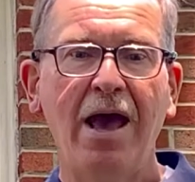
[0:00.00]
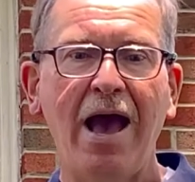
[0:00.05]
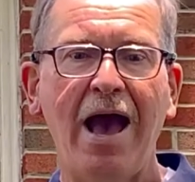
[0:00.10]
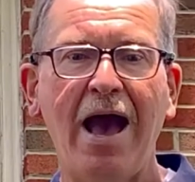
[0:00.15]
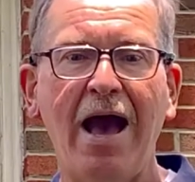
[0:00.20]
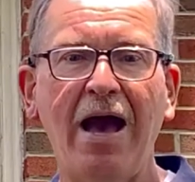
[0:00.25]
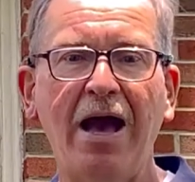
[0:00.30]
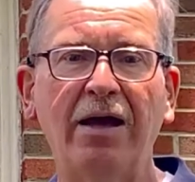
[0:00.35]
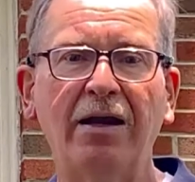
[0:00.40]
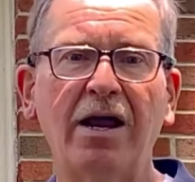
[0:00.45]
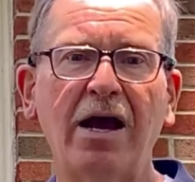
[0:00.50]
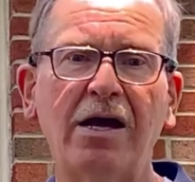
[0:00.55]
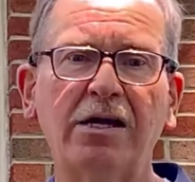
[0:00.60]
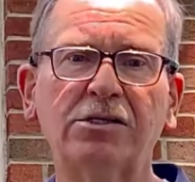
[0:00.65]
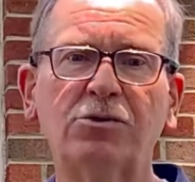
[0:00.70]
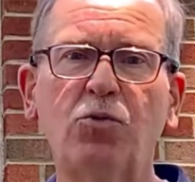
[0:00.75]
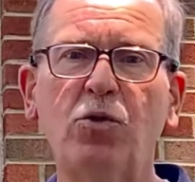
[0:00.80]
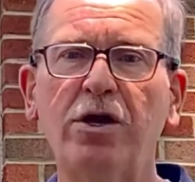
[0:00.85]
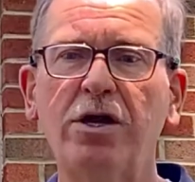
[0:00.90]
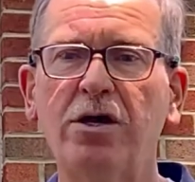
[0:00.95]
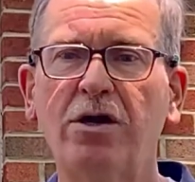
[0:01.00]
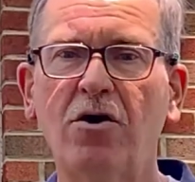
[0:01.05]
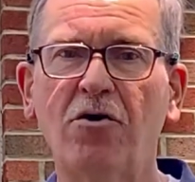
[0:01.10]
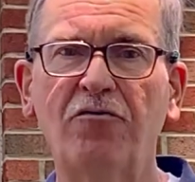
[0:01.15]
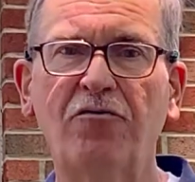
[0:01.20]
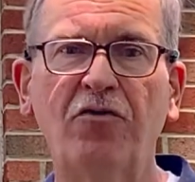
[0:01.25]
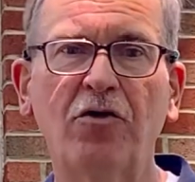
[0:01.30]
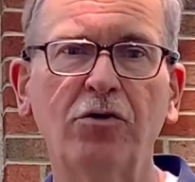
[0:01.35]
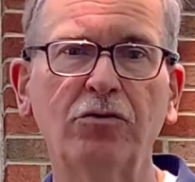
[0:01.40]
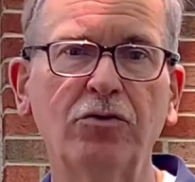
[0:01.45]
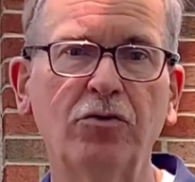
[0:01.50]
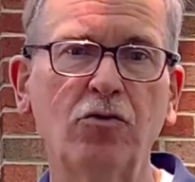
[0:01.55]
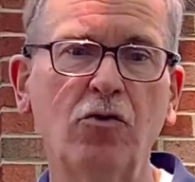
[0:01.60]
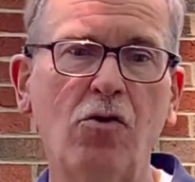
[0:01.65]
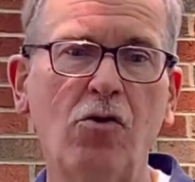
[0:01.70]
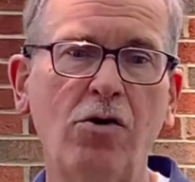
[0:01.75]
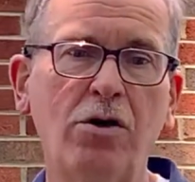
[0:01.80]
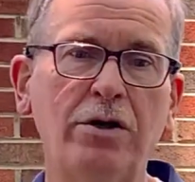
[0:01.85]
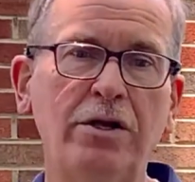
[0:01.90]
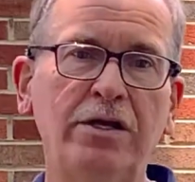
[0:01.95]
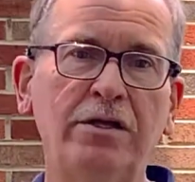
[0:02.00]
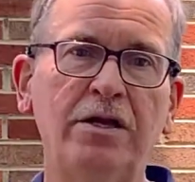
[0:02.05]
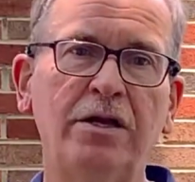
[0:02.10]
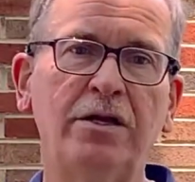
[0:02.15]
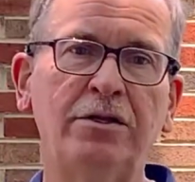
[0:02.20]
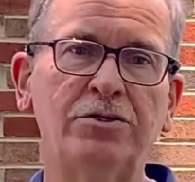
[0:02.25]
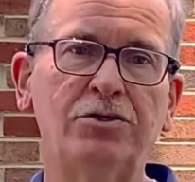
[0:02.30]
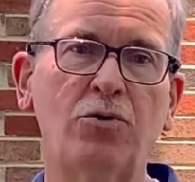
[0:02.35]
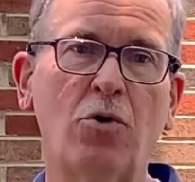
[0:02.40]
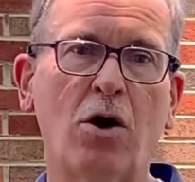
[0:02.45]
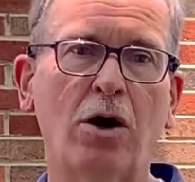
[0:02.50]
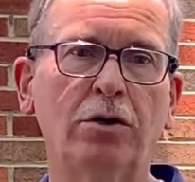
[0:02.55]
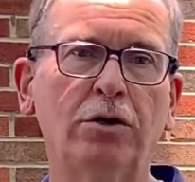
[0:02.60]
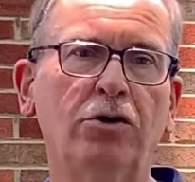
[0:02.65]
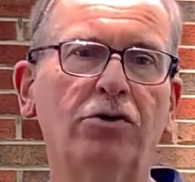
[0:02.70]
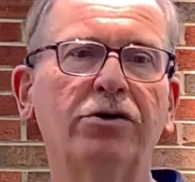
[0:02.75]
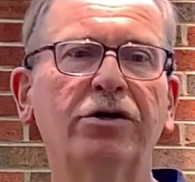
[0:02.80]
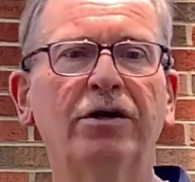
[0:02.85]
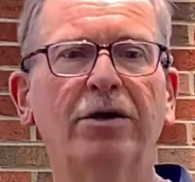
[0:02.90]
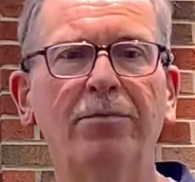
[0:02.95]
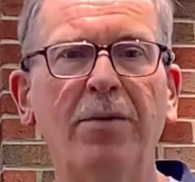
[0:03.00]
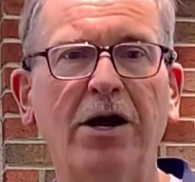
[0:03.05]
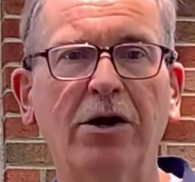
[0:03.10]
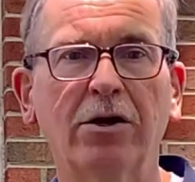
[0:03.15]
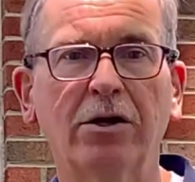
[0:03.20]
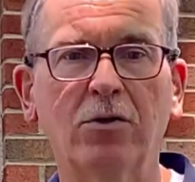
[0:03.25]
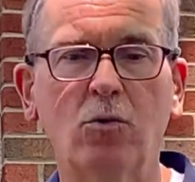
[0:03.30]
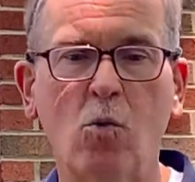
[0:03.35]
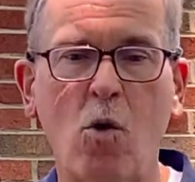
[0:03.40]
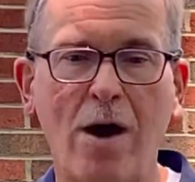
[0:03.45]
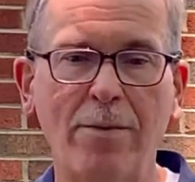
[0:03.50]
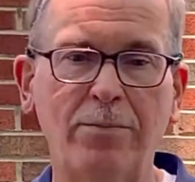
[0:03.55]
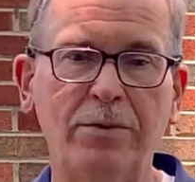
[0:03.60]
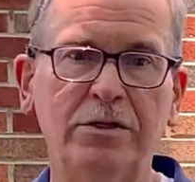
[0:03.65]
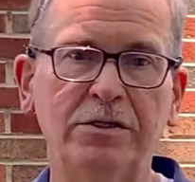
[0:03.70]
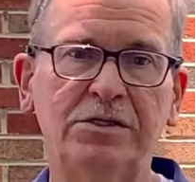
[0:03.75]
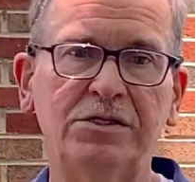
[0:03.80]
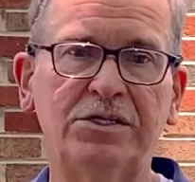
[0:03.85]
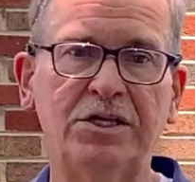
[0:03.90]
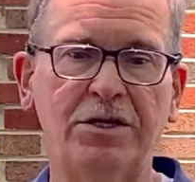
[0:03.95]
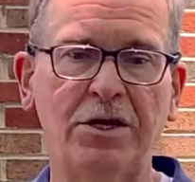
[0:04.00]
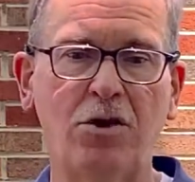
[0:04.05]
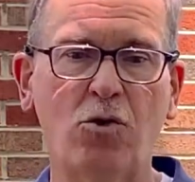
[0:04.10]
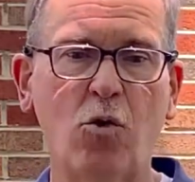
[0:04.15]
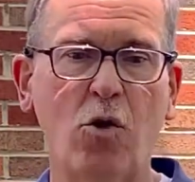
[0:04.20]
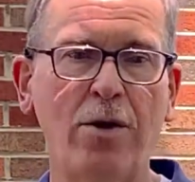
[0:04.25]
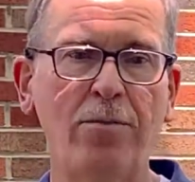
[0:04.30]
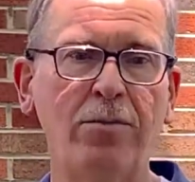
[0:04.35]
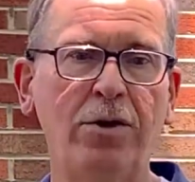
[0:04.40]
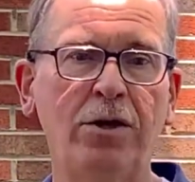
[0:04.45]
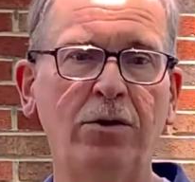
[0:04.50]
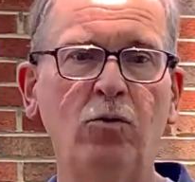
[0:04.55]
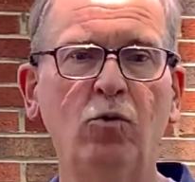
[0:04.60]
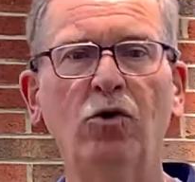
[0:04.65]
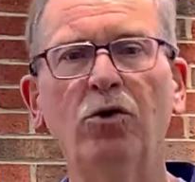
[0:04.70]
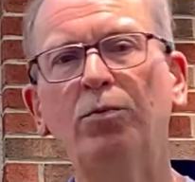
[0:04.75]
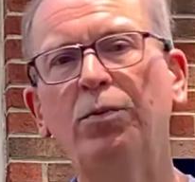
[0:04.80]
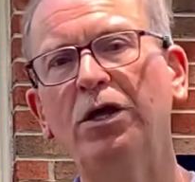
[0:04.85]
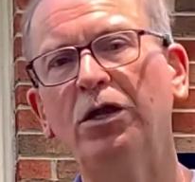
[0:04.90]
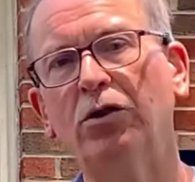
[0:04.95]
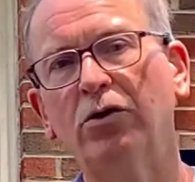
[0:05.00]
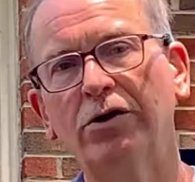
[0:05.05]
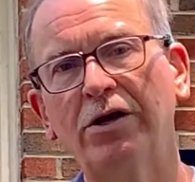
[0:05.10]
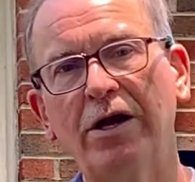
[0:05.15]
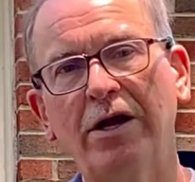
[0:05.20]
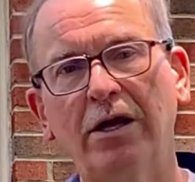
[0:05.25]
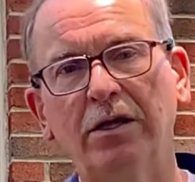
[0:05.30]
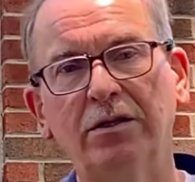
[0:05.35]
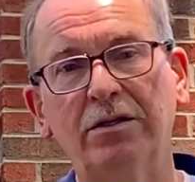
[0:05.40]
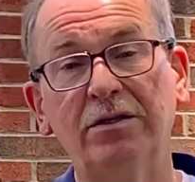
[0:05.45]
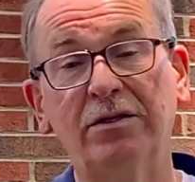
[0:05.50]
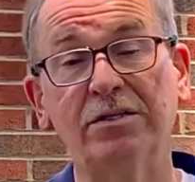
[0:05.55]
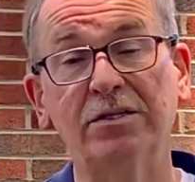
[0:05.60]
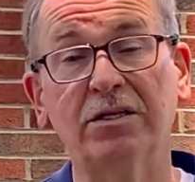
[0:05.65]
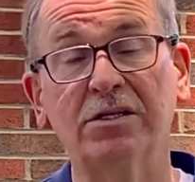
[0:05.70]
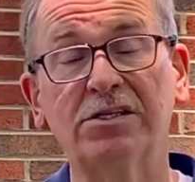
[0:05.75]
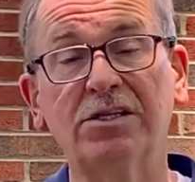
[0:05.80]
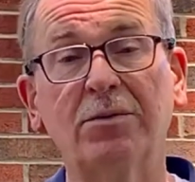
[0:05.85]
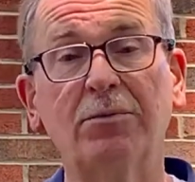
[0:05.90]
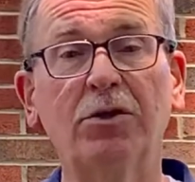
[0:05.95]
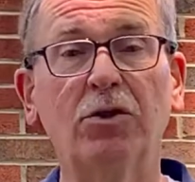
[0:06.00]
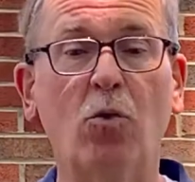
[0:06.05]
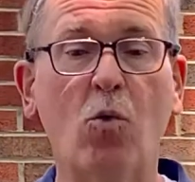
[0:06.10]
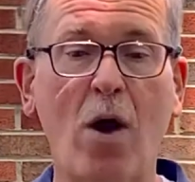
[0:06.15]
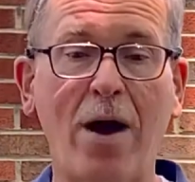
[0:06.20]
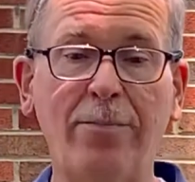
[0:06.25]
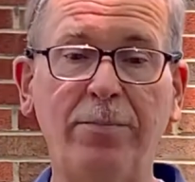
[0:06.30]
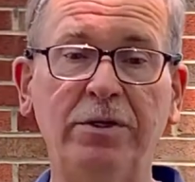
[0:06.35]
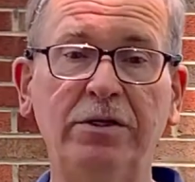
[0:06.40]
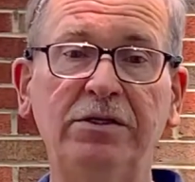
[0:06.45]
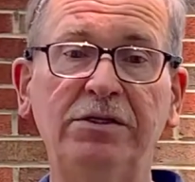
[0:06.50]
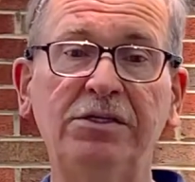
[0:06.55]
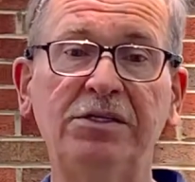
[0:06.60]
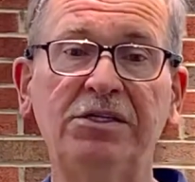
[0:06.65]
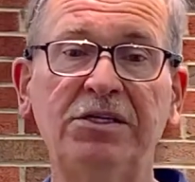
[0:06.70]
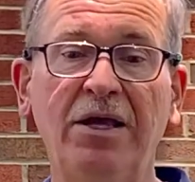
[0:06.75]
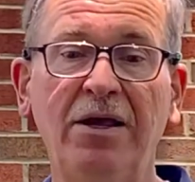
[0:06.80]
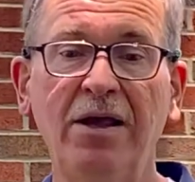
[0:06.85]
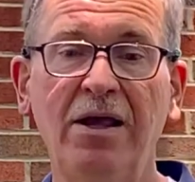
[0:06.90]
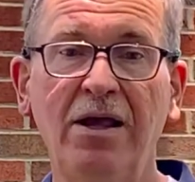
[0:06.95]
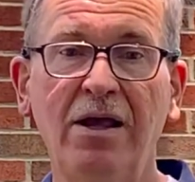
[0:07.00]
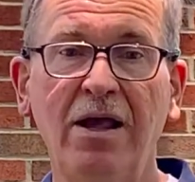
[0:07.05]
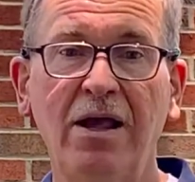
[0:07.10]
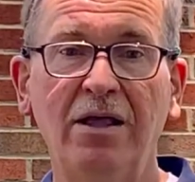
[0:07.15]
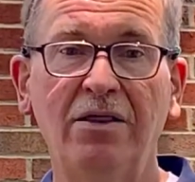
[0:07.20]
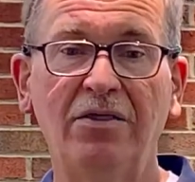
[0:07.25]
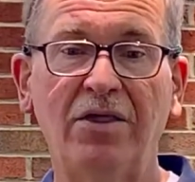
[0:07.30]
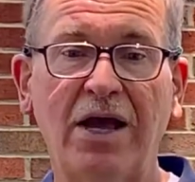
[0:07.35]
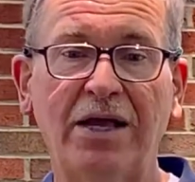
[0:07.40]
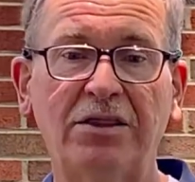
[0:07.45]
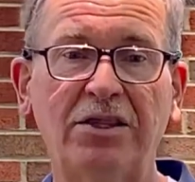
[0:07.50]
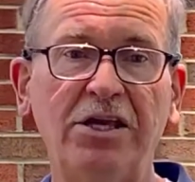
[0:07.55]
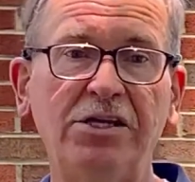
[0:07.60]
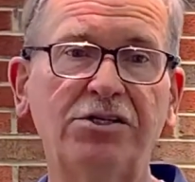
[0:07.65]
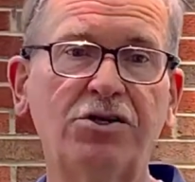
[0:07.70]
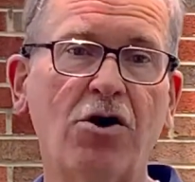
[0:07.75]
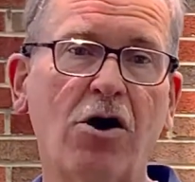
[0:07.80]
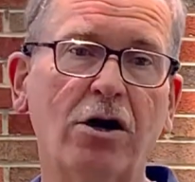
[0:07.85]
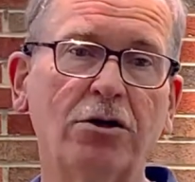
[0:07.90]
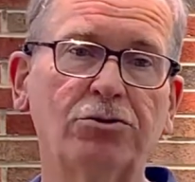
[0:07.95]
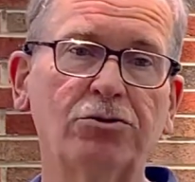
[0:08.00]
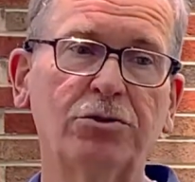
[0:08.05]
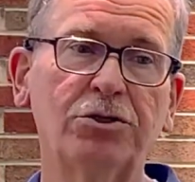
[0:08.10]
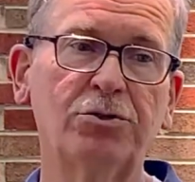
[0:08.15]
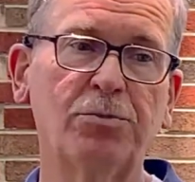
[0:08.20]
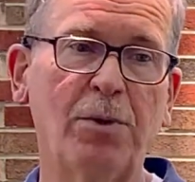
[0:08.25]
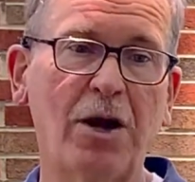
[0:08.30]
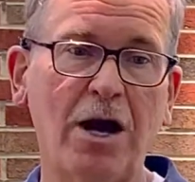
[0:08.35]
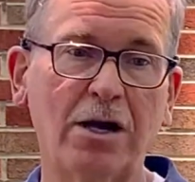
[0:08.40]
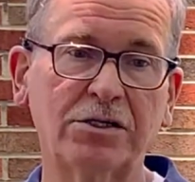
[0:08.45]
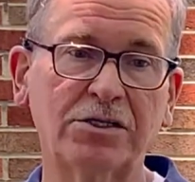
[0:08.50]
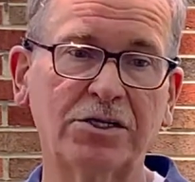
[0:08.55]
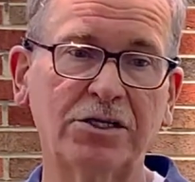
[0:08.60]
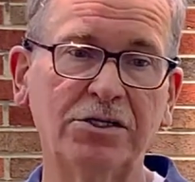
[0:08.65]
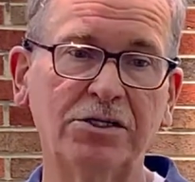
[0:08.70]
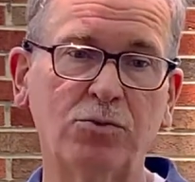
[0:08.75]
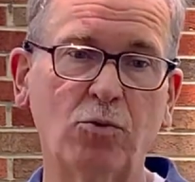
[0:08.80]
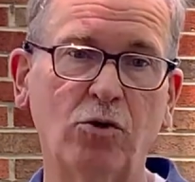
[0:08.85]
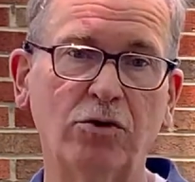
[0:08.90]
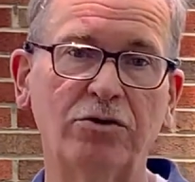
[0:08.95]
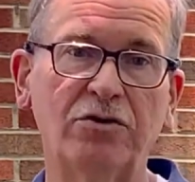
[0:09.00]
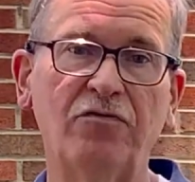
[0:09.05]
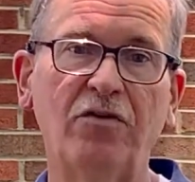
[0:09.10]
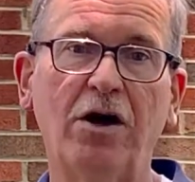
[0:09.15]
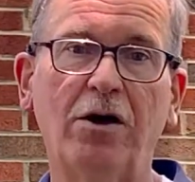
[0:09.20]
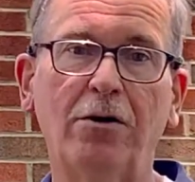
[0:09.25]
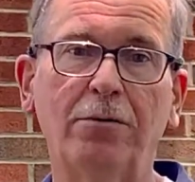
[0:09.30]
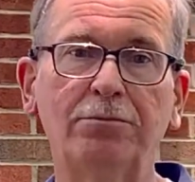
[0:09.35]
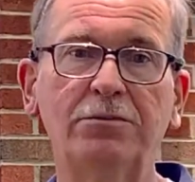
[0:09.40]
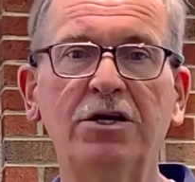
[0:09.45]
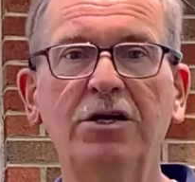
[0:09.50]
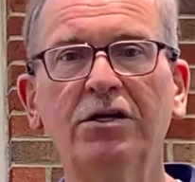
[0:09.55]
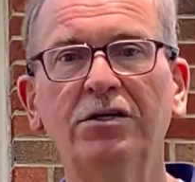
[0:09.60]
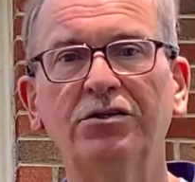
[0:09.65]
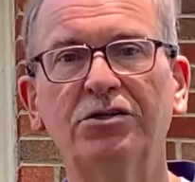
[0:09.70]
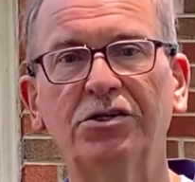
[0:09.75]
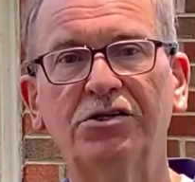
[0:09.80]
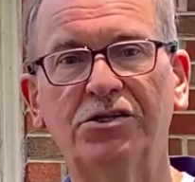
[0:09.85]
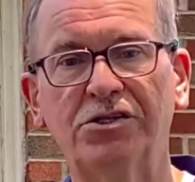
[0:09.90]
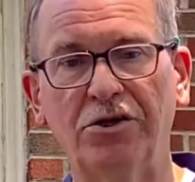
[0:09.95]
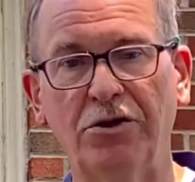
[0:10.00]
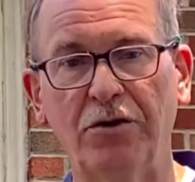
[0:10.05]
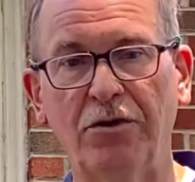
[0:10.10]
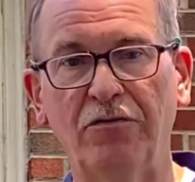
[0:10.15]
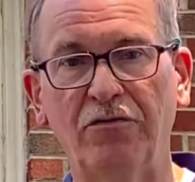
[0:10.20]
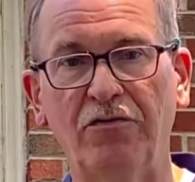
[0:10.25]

And as we go further on into our look at American weapons and equipment, we'll be looking at some of the weapons that these cartridge boxes were developed to serve.